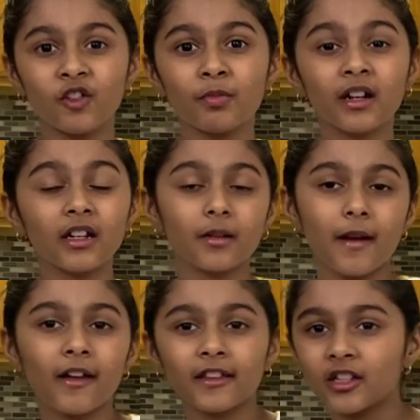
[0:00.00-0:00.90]
If you put it in your
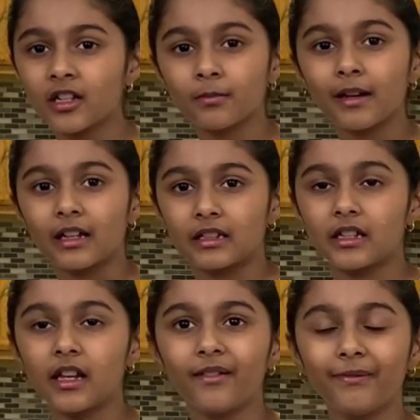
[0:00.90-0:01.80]
mouth, it just
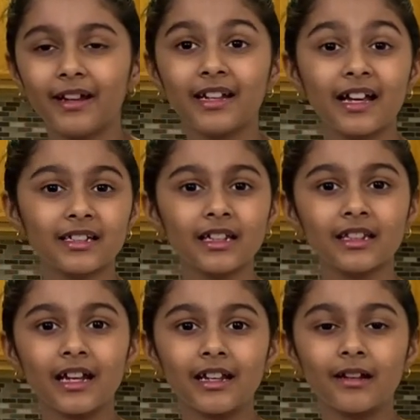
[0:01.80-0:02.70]
melts. If it
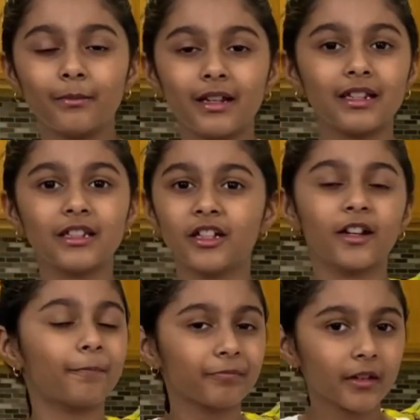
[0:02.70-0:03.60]
doesn't, that means you
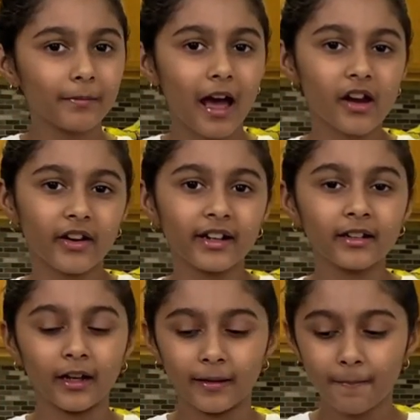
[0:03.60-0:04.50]
didn't powder
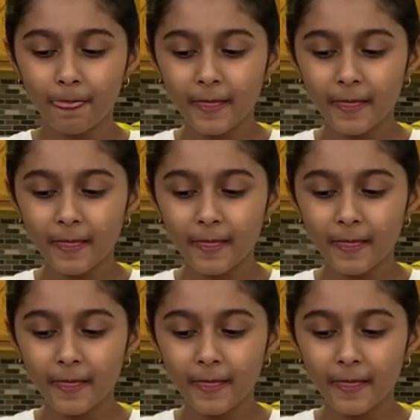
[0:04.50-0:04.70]
it good.